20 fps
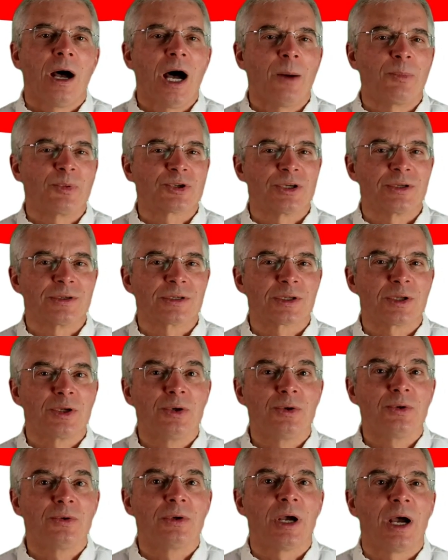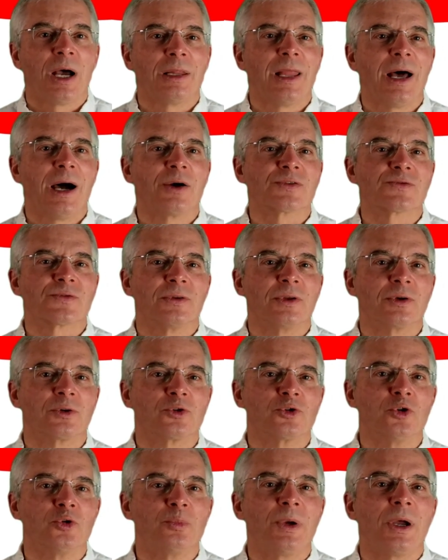Option 2 allows for the
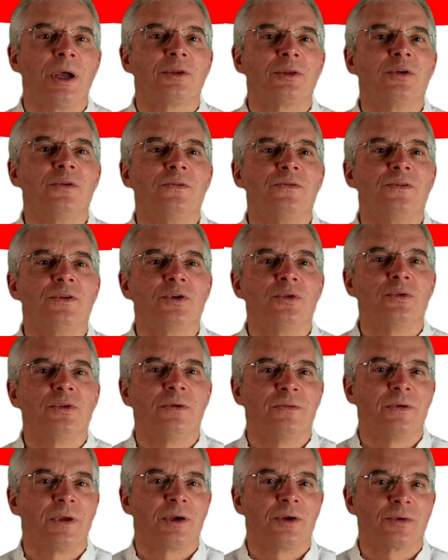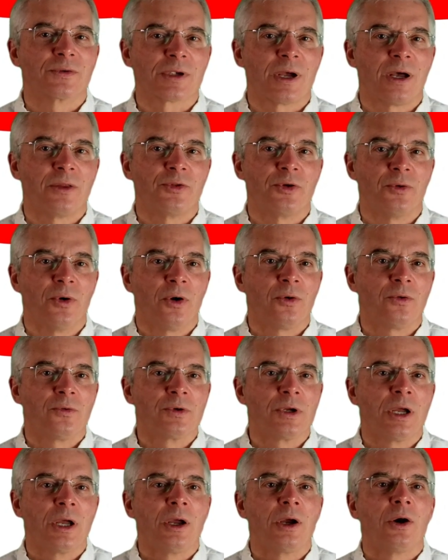group to view the videos on their
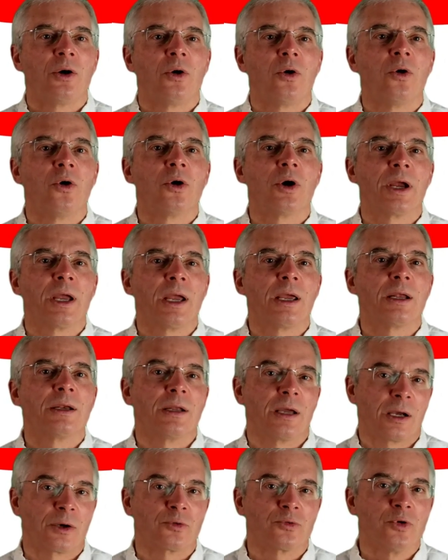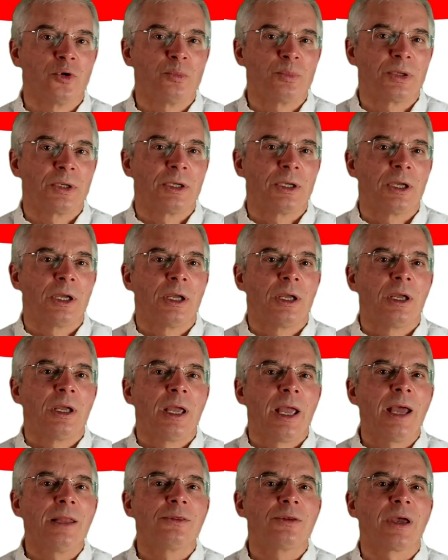own or in a group,
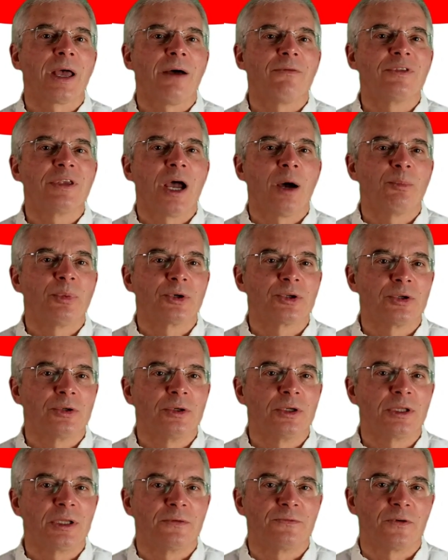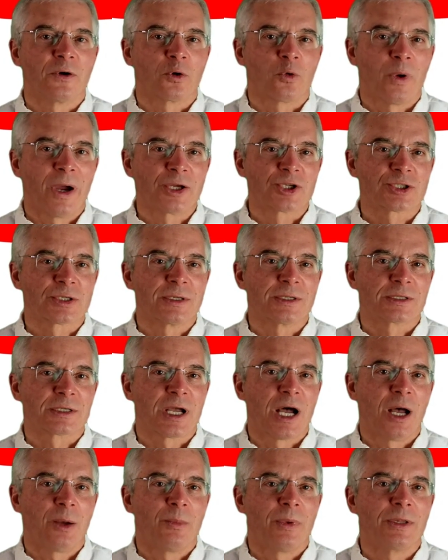and to have the opportunity for questions,
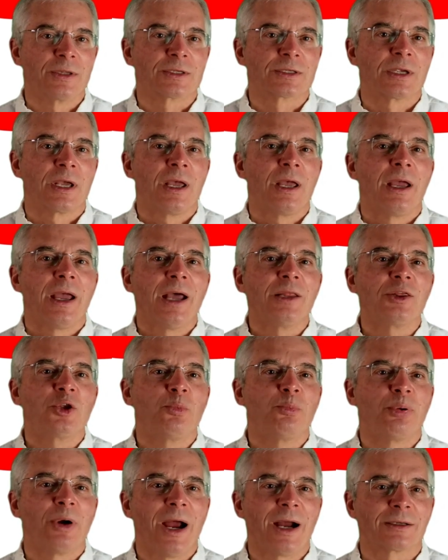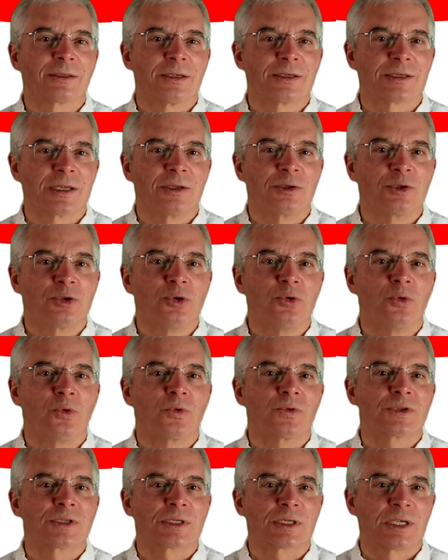comments, and to practice the
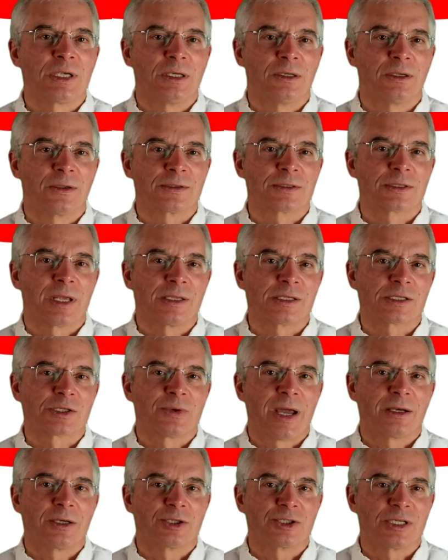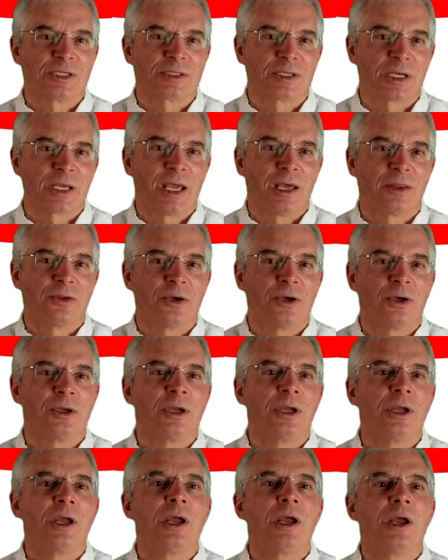tools, skills, and strategies together
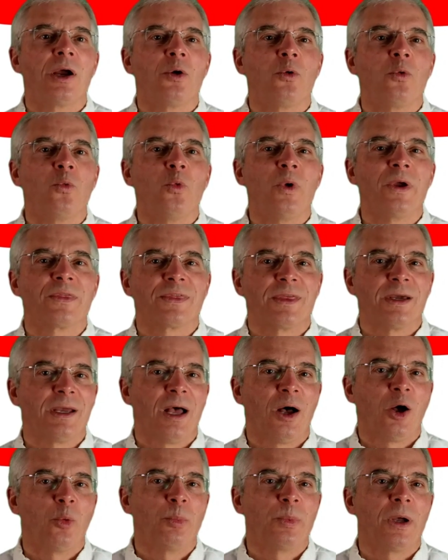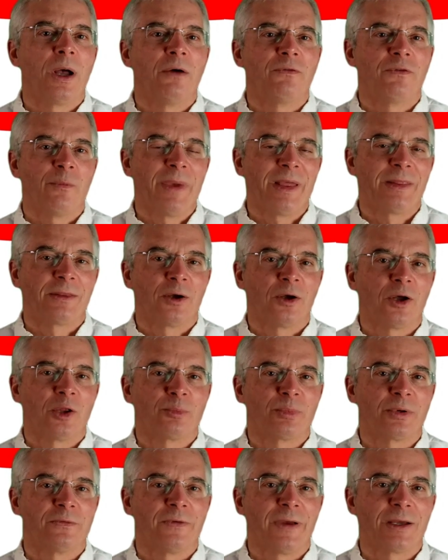with the help of a mental
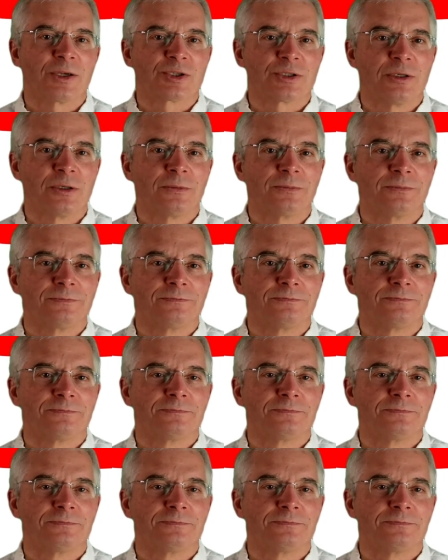health professional.